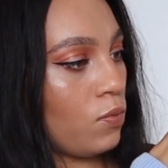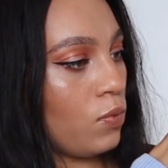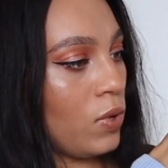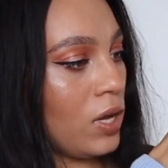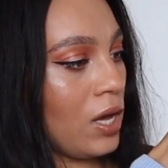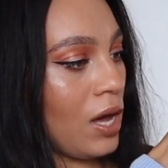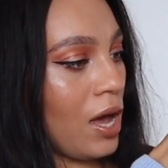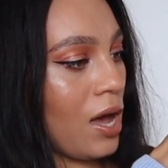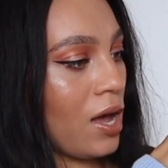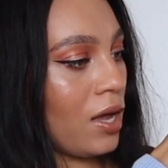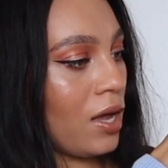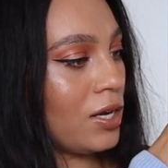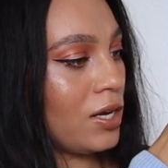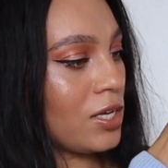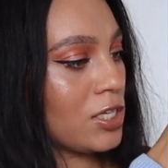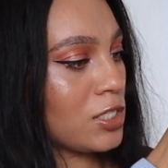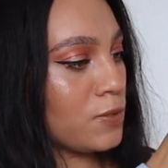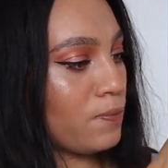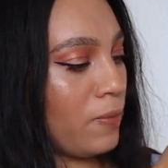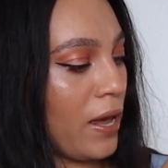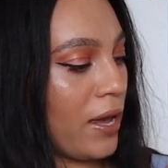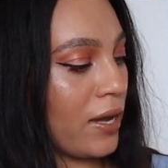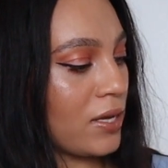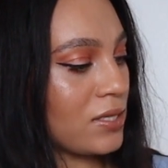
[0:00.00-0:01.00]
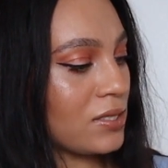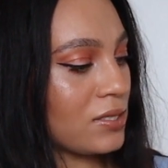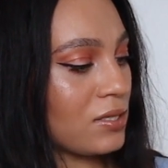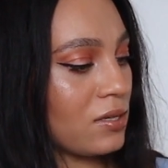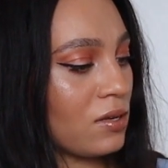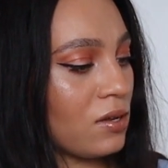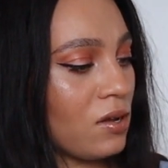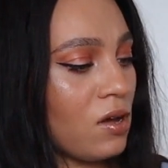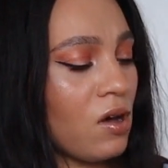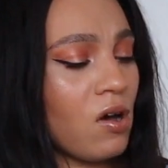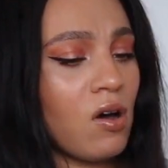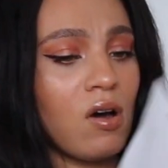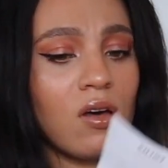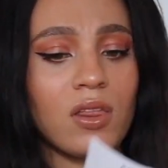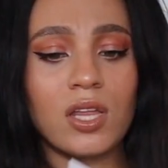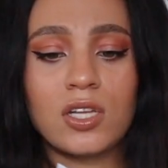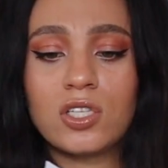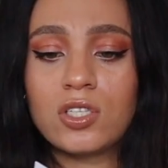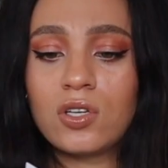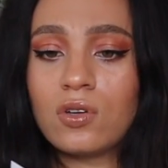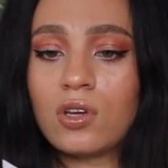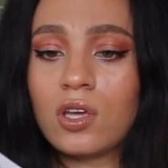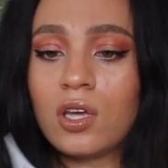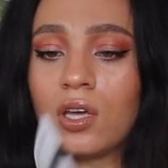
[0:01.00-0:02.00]
We less specs. Oh,
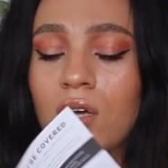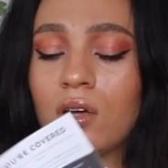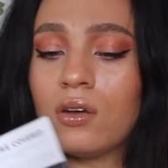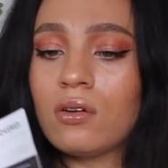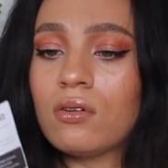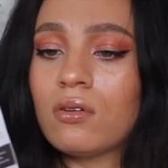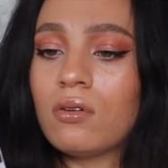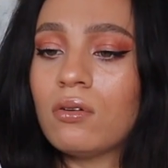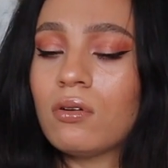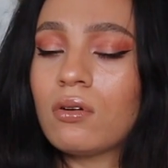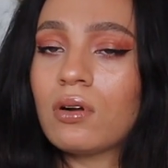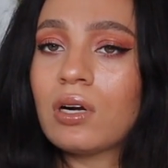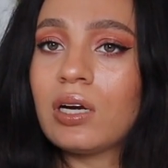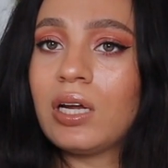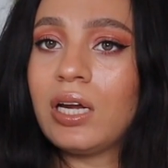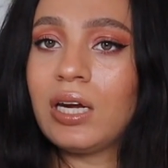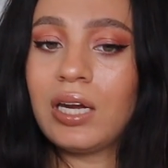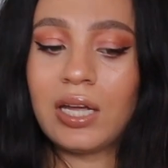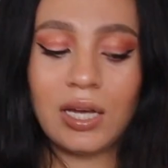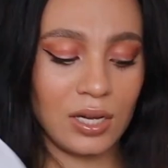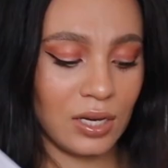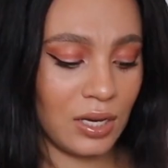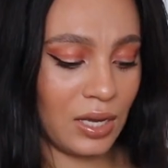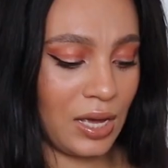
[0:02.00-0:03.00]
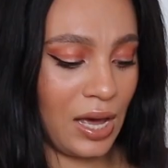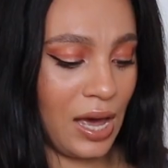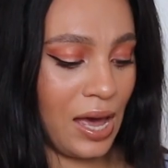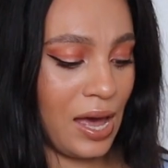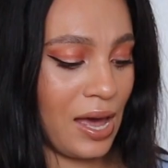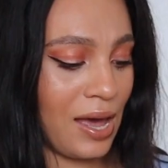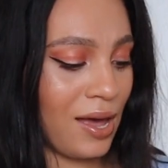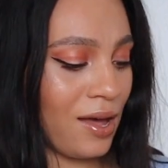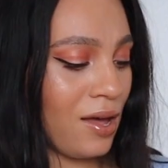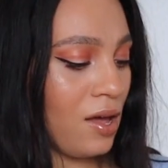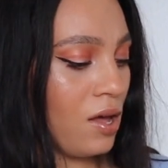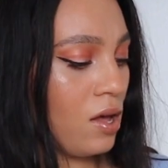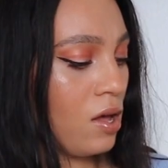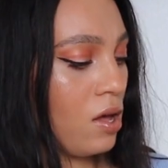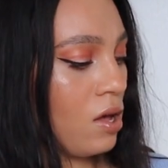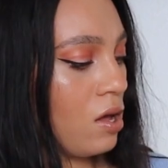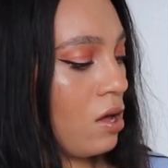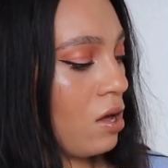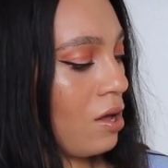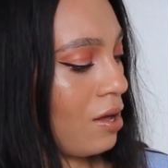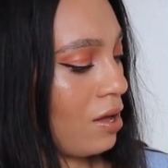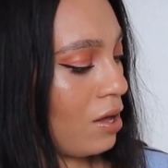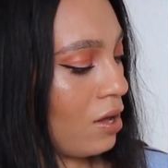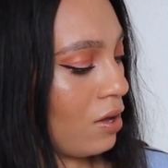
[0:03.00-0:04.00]
that's so cute. Cleaning and care.
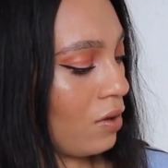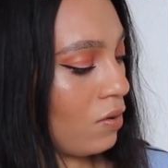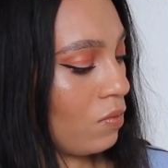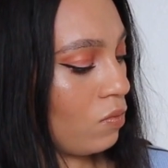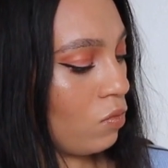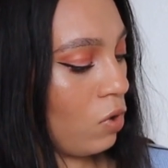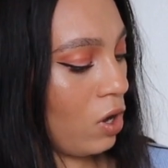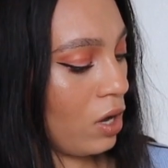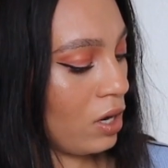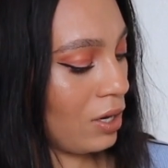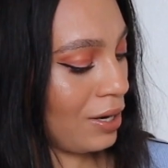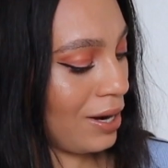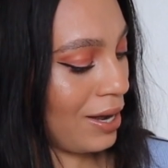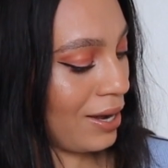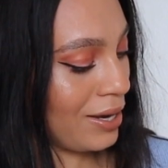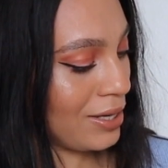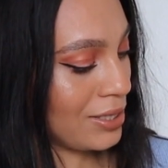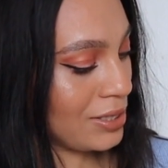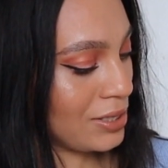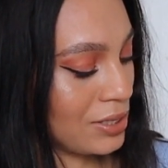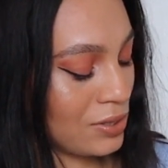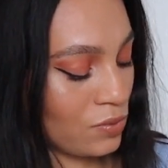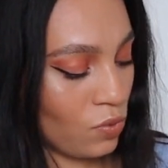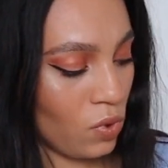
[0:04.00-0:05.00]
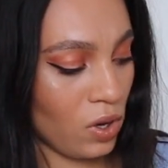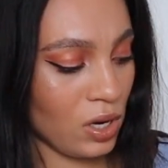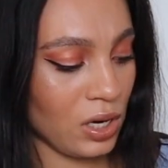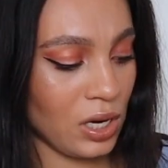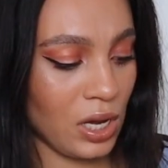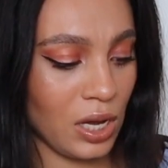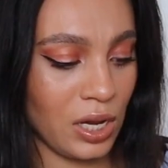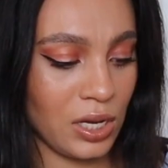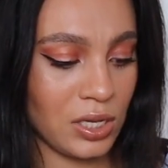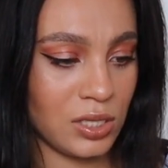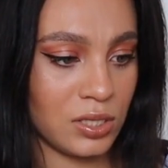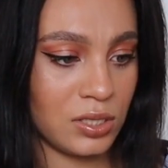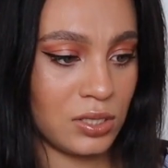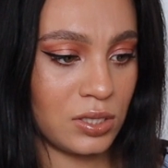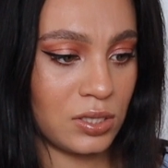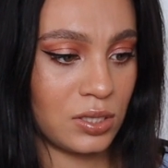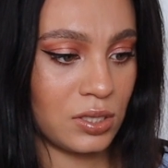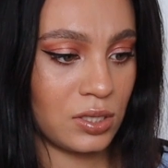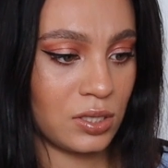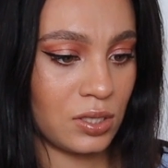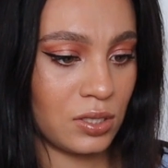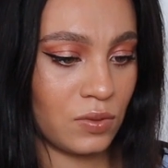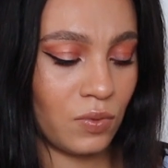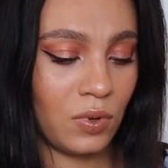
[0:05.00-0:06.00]
What a nice
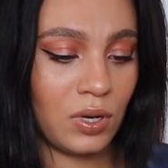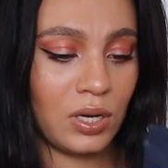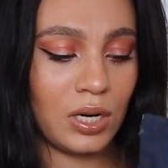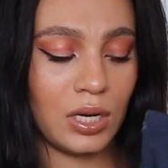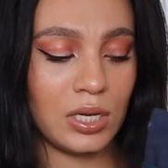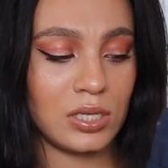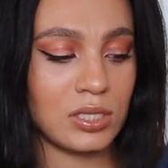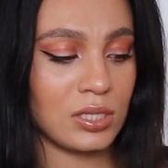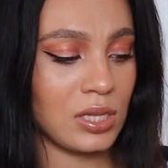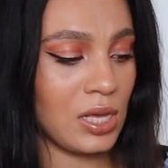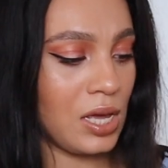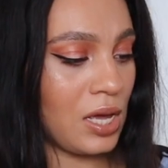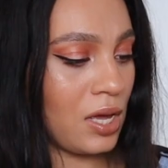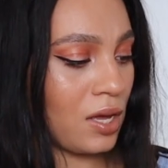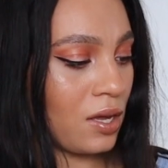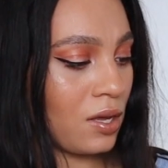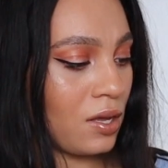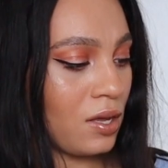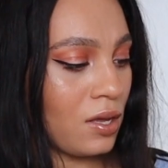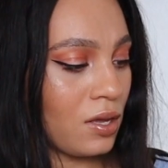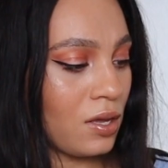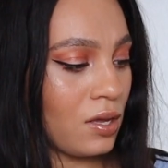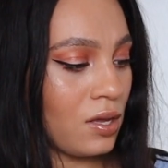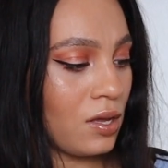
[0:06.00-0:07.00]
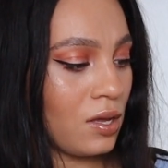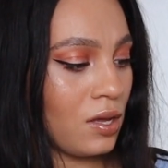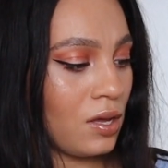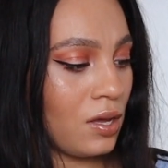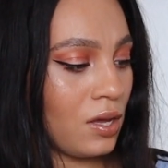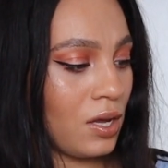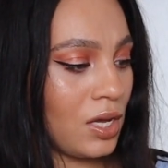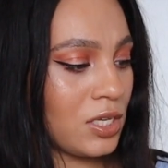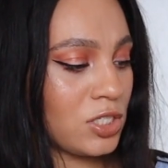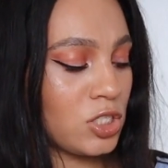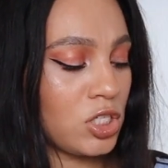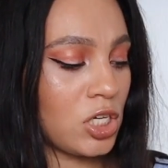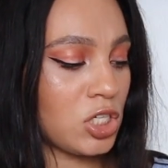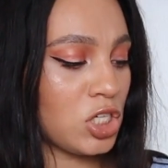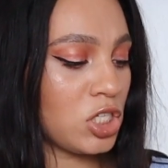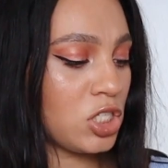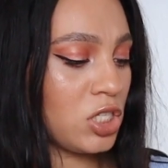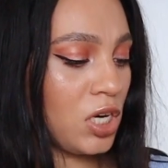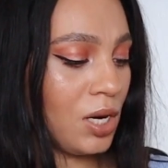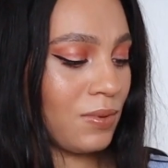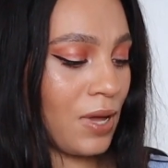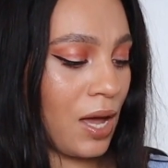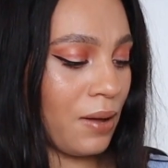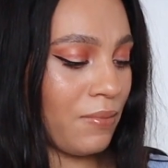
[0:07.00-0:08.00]
thing. It's such a
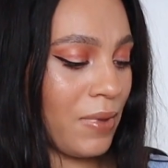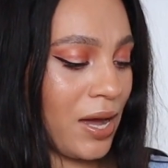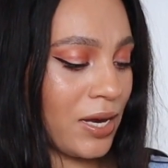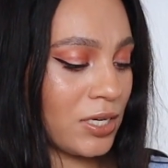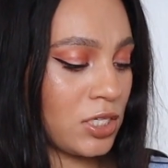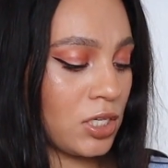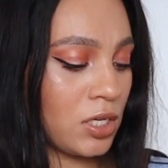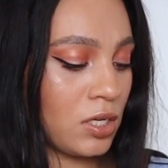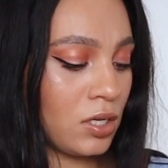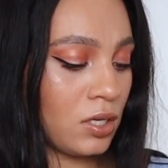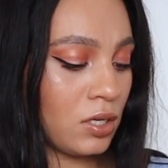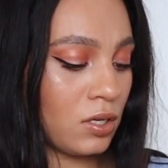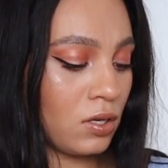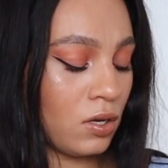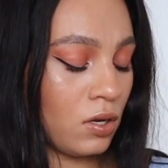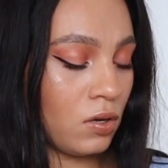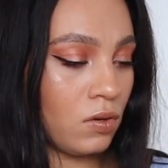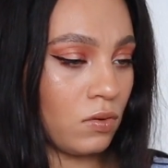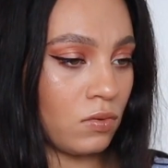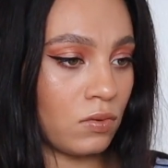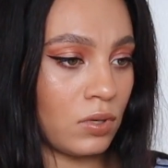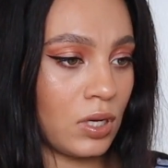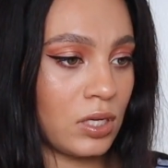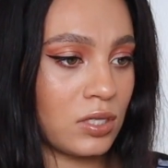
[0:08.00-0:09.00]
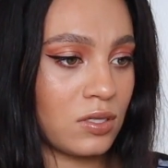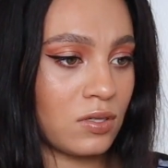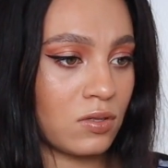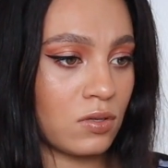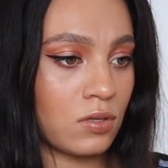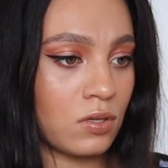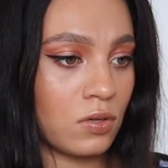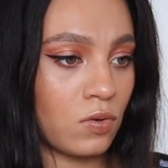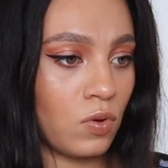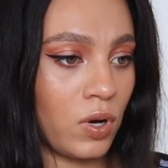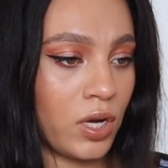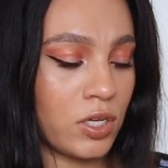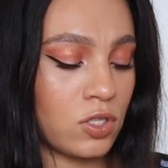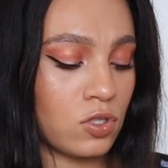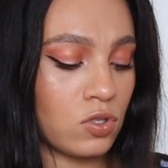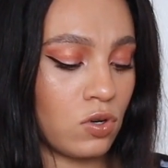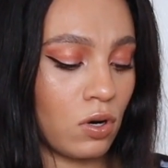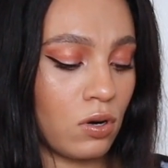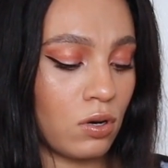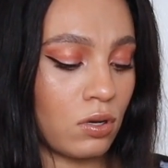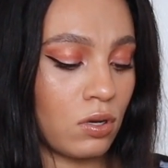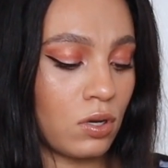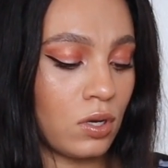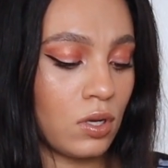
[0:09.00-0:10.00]
shame that I'm actually, oh, that's quite
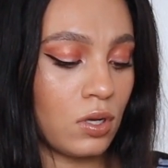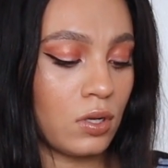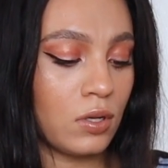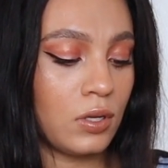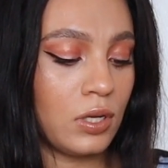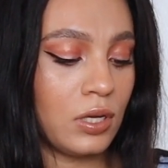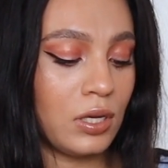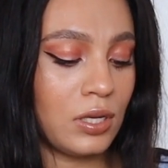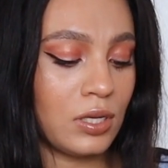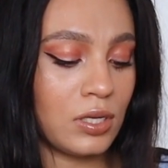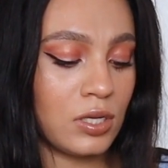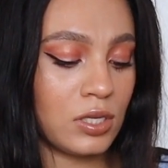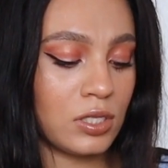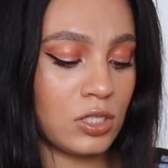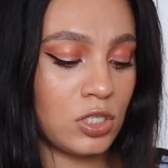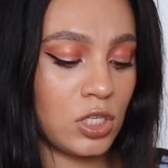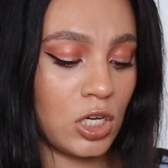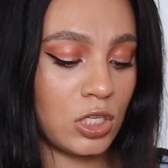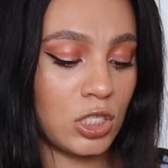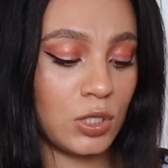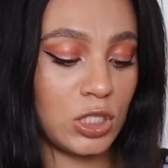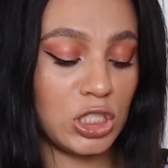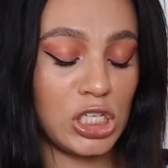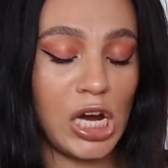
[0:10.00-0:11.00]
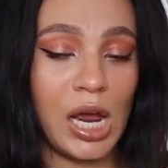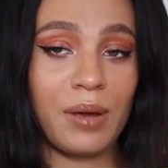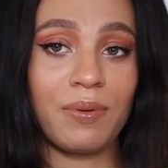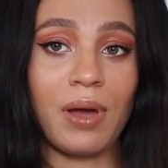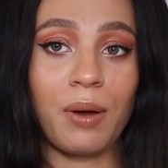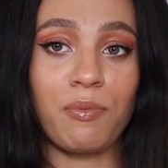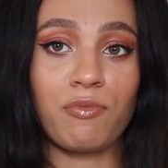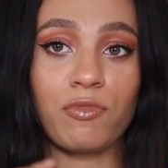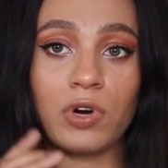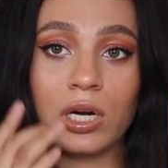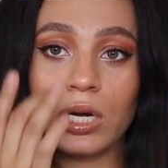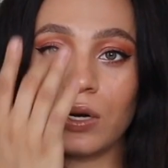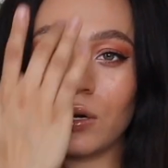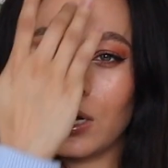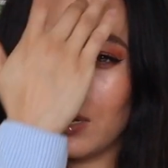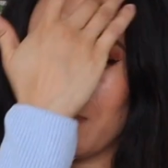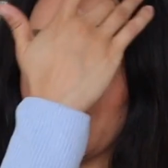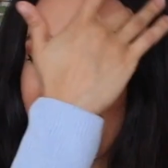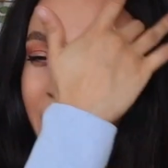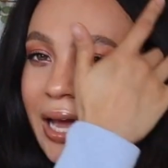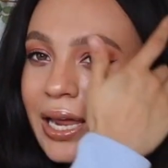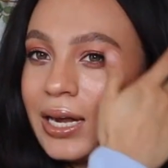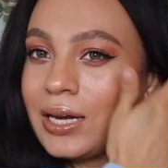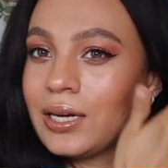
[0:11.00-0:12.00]
strong. Such a shame I'm really, really
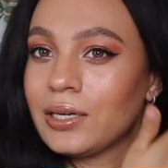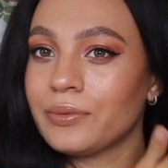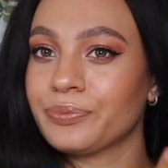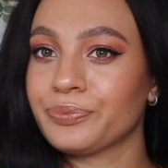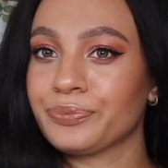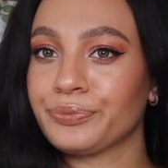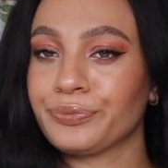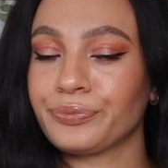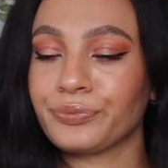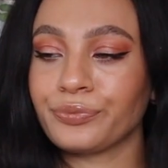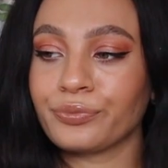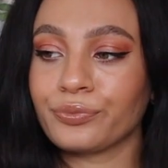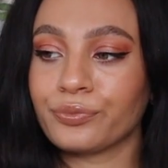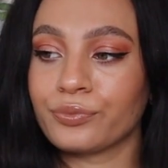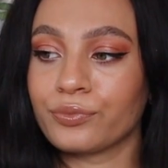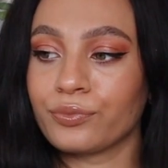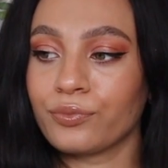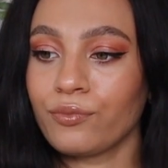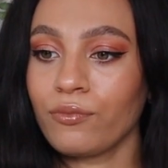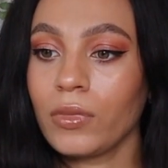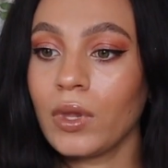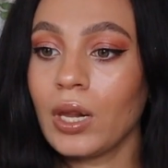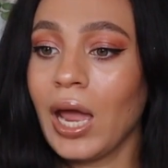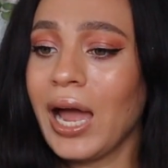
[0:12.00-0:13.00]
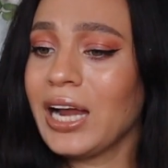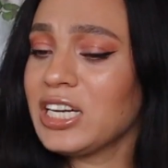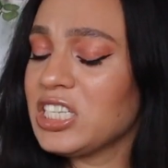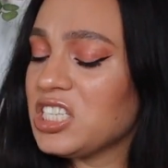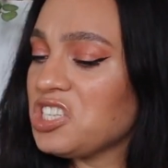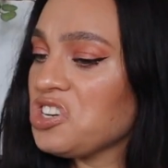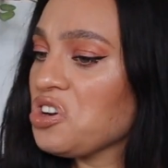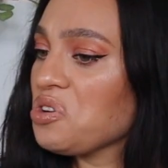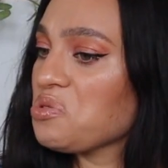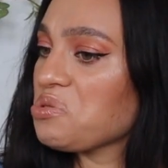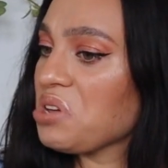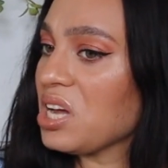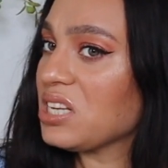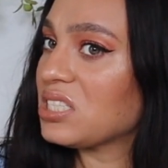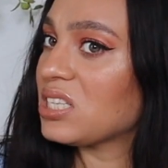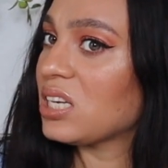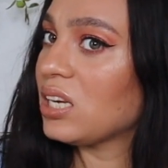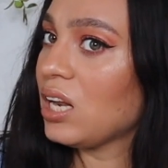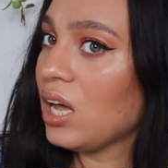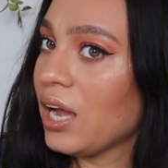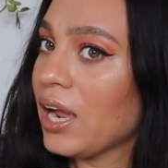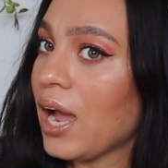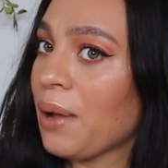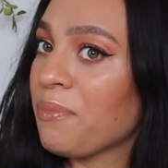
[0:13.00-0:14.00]
bad. Actually, no, that's a
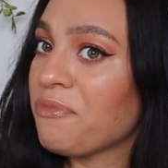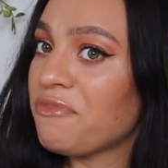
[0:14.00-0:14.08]
lie.